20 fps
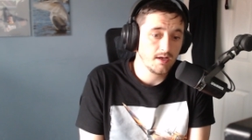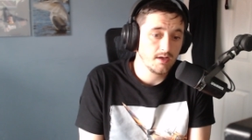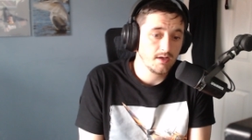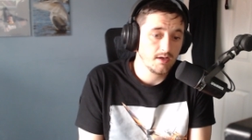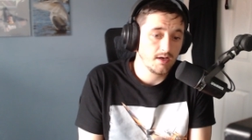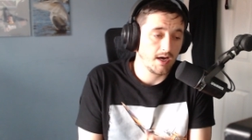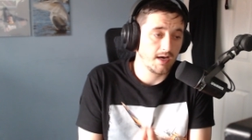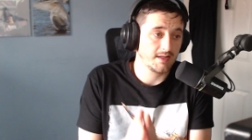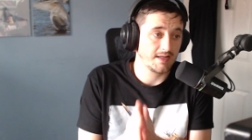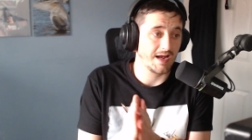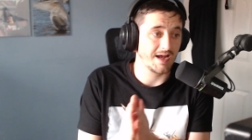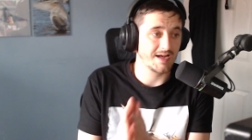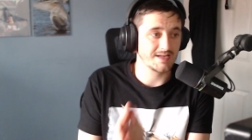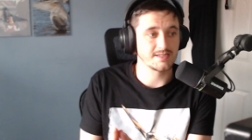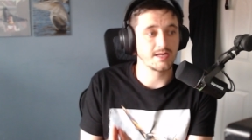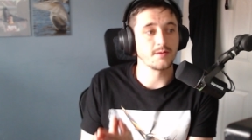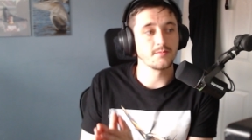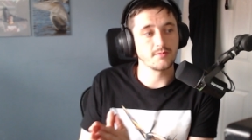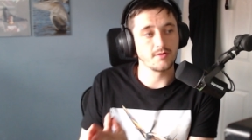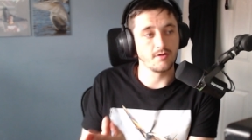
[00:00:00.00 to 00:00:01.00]
and as
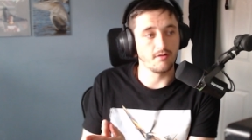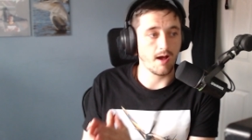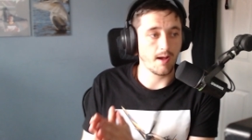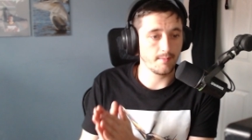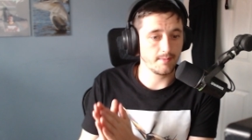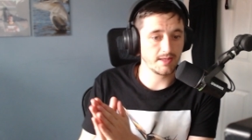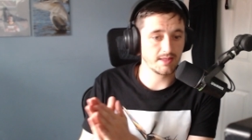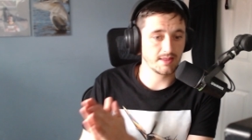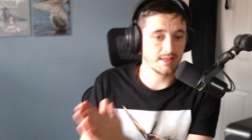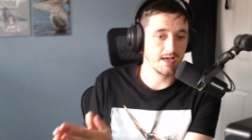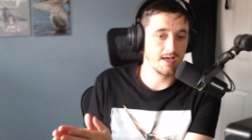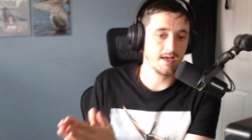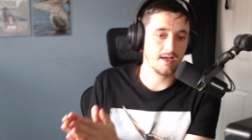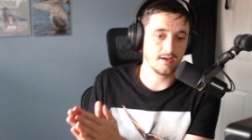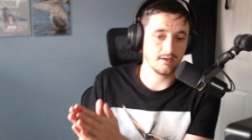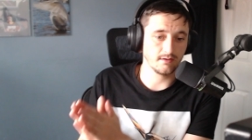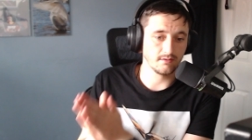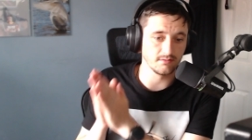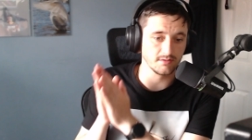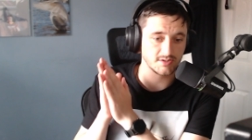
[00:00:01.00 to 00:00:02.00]
I'm climbing the
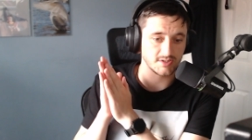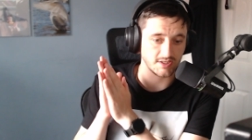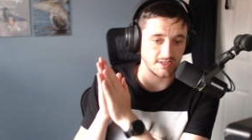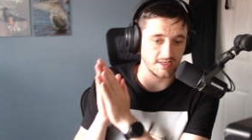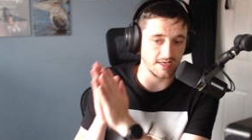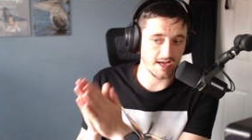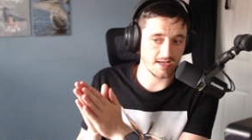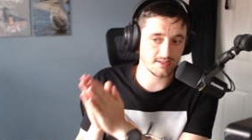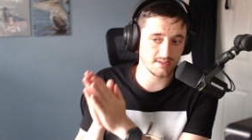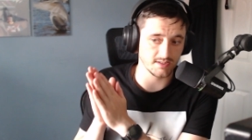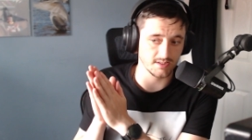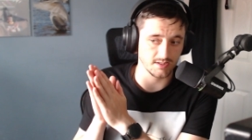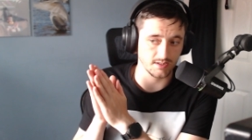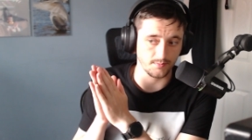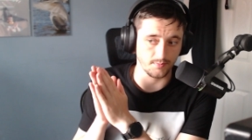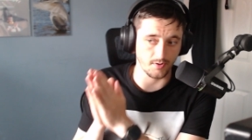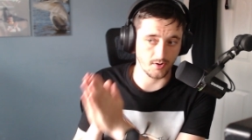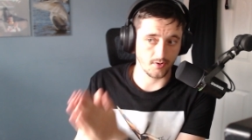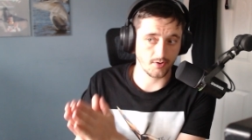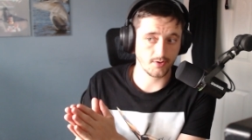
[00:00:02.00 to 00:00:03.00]
hill to get to the
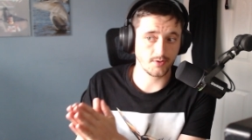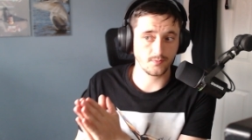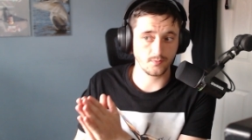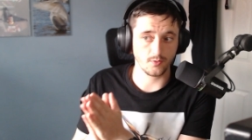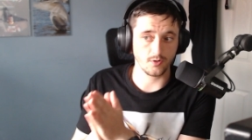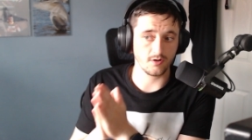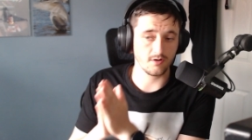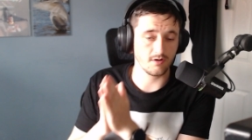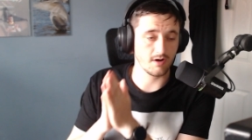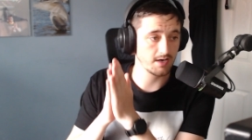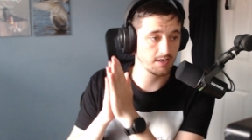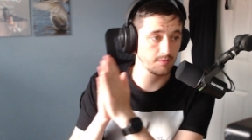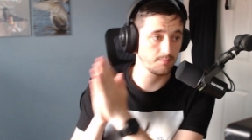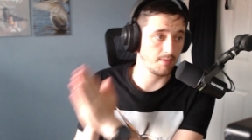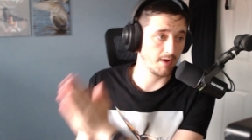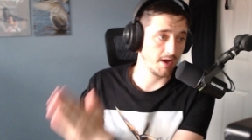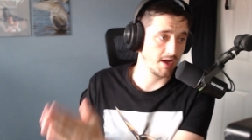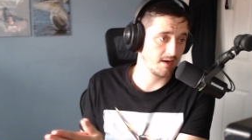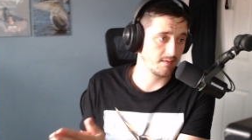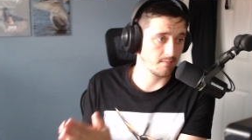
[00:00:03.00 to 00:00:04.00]
point where I can
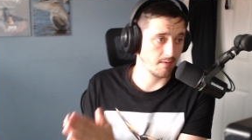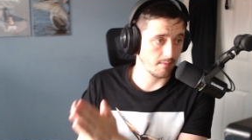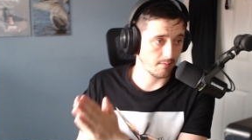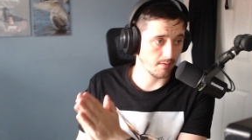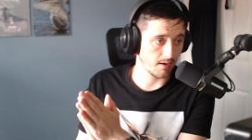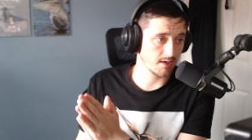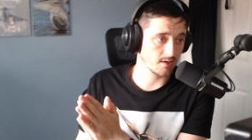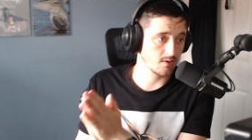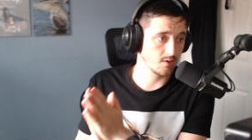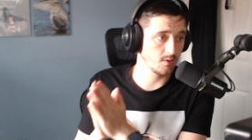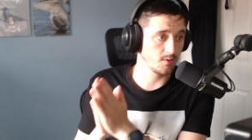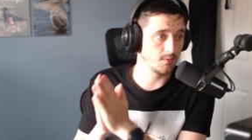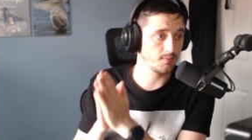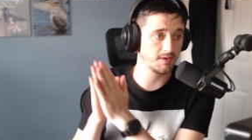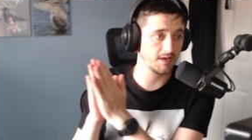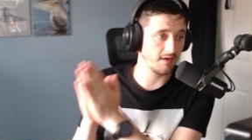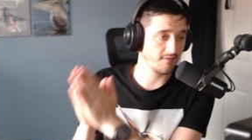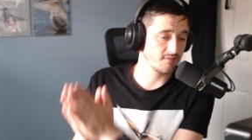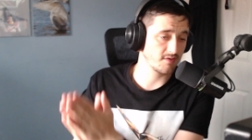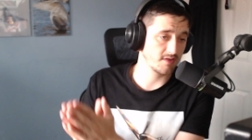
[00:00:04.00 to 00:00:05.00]
park my bike up
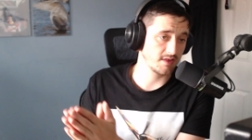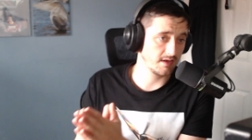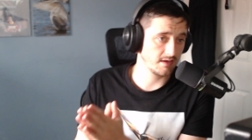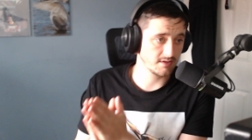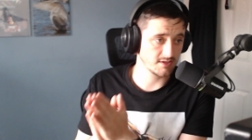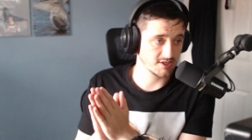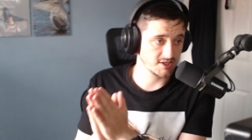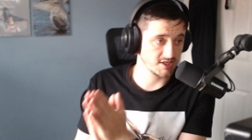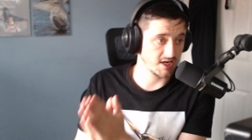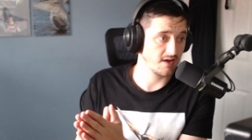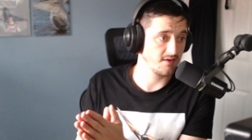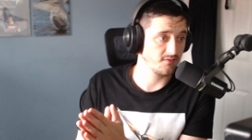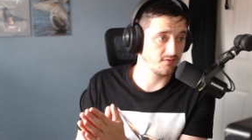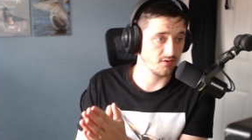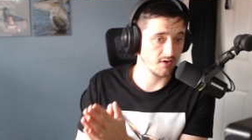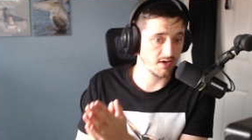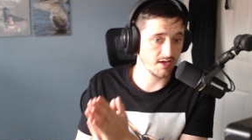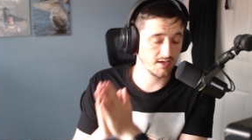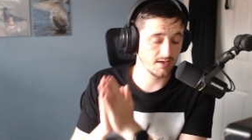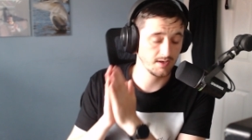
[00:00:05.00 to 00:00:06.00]
and everything
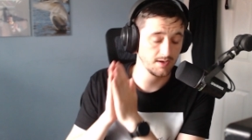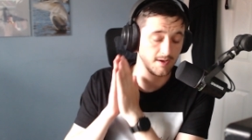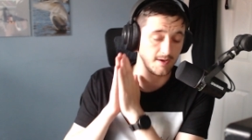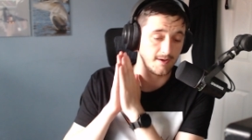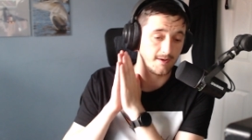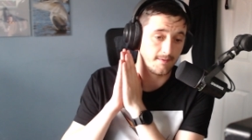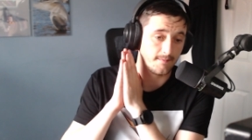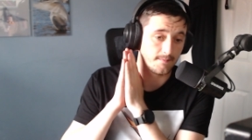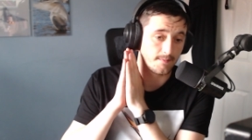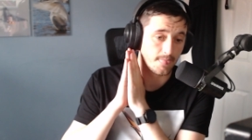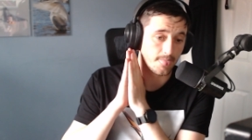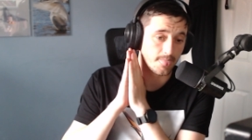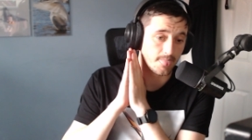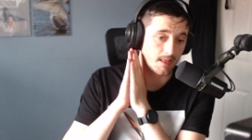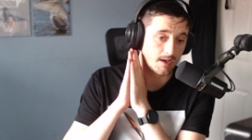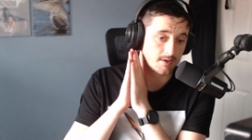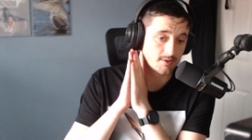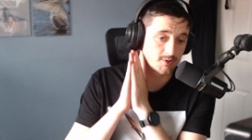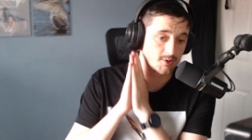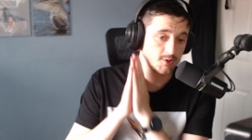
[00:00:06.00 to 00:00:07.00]
safely,
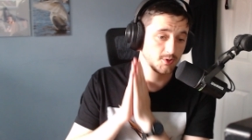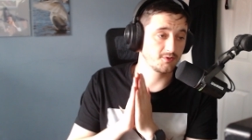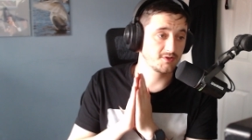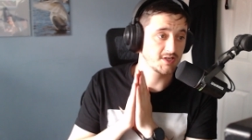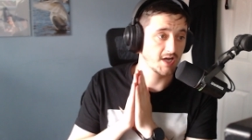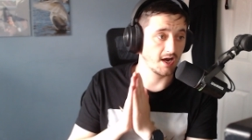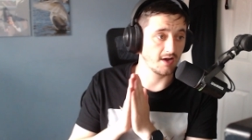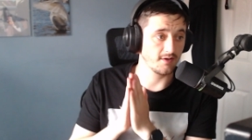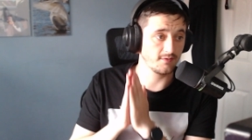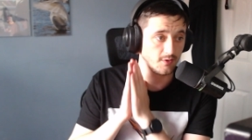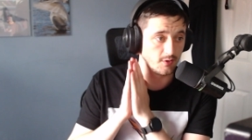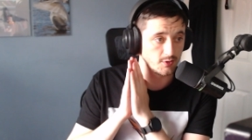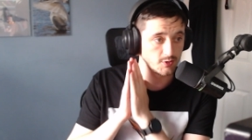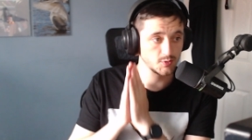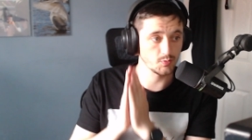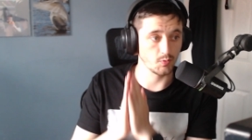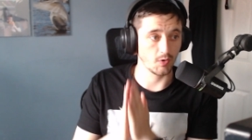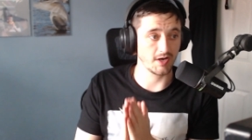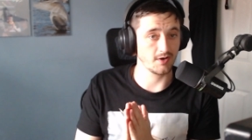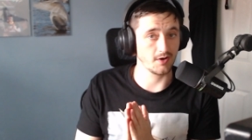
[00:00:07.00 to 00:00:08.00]
2 typhoons
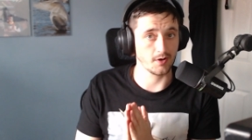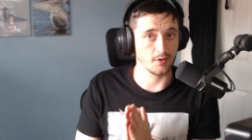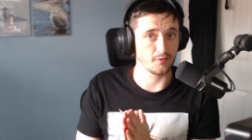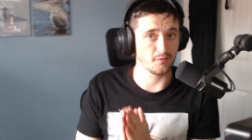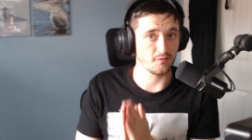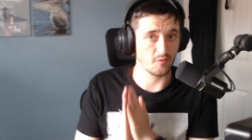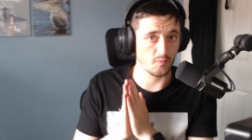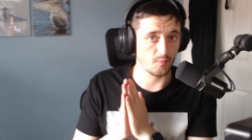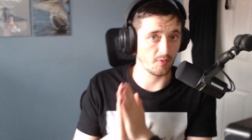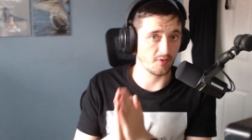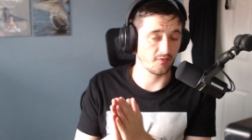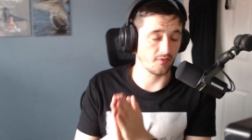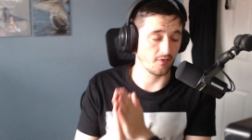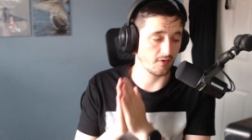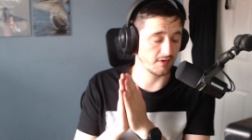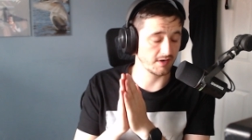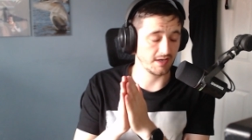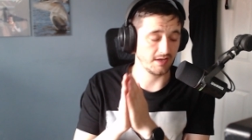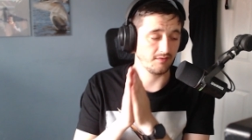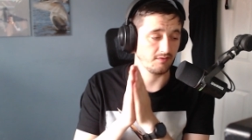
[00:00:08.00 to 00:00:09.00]
went over
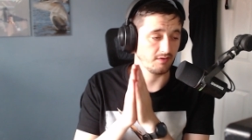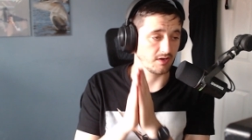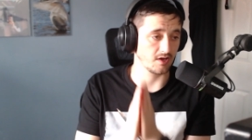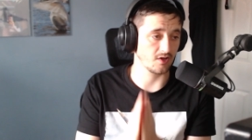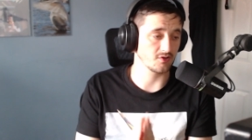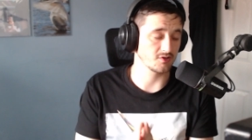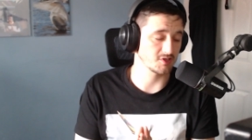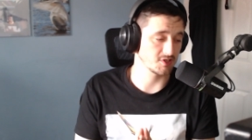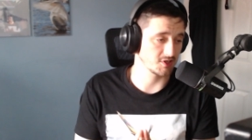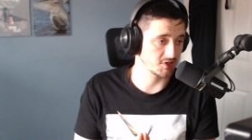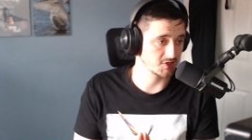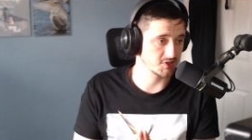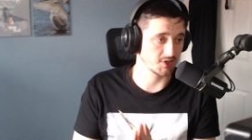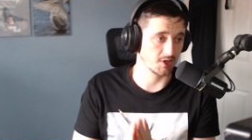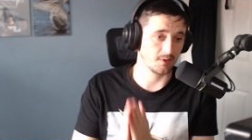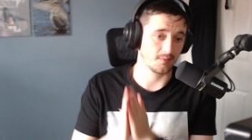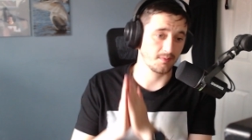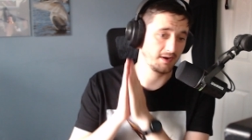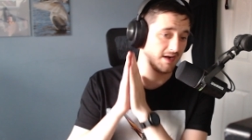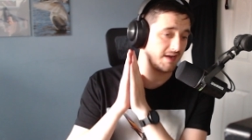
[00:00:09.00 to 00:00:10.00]
before I'd even got to the
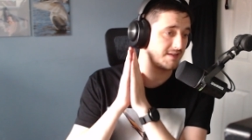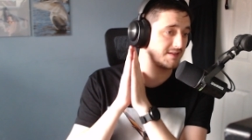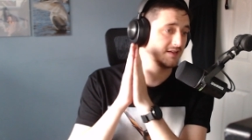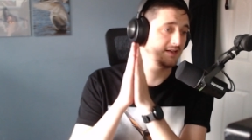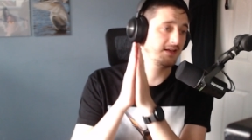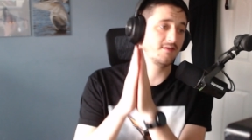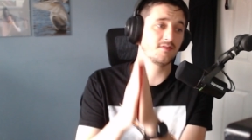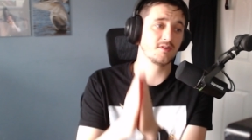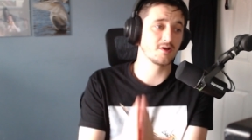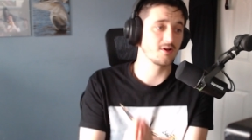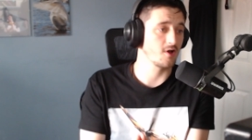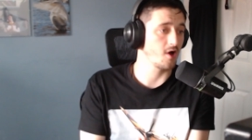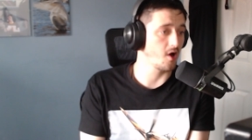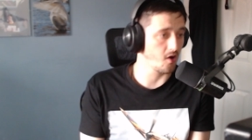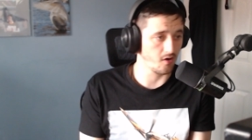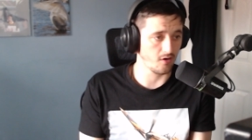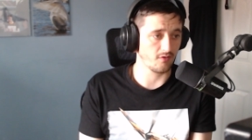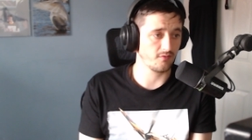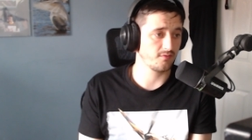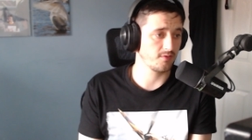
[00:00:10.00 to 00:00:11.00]
top. I hadn't even got
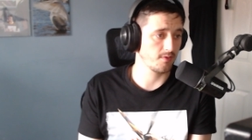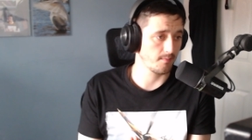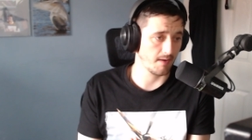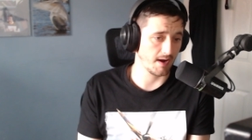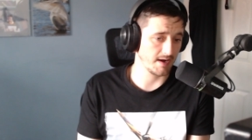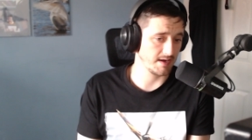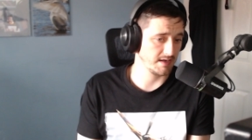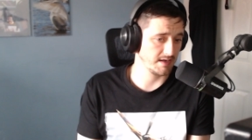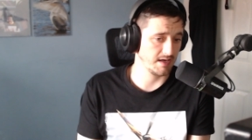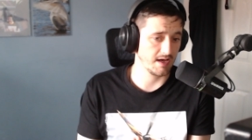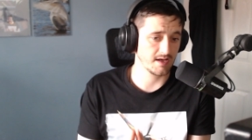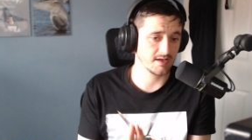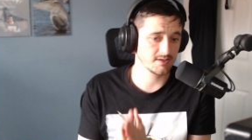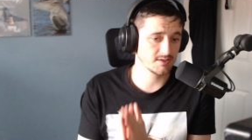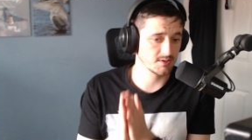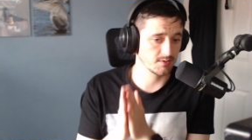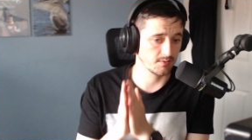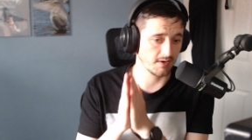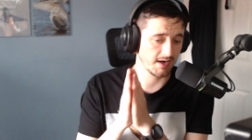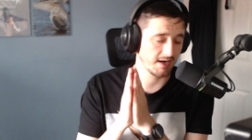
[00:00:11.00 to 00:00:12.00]
off the bike yet,
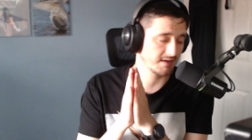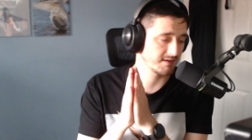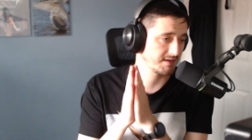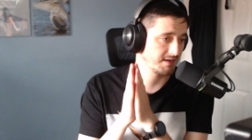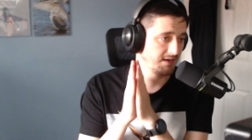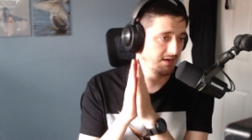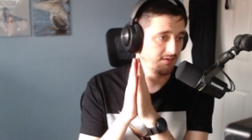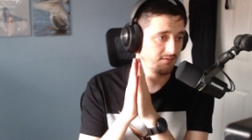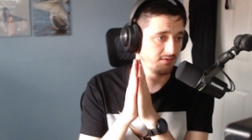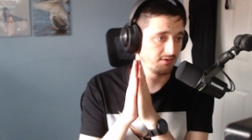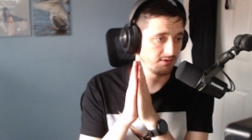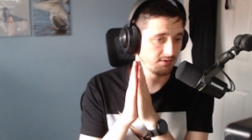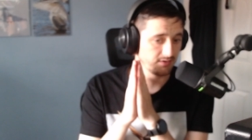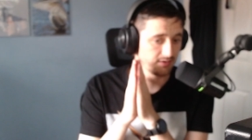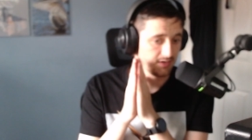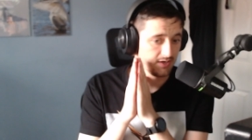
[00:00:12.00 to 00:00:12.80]
so I hadn't even